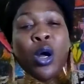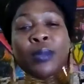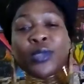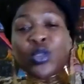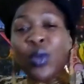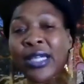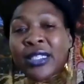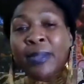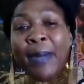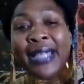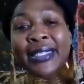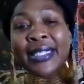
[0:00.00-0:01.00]
trans
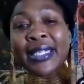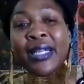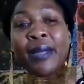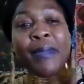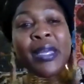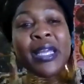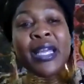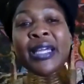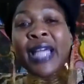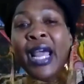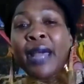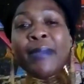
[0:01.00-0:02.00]
masculine men, gay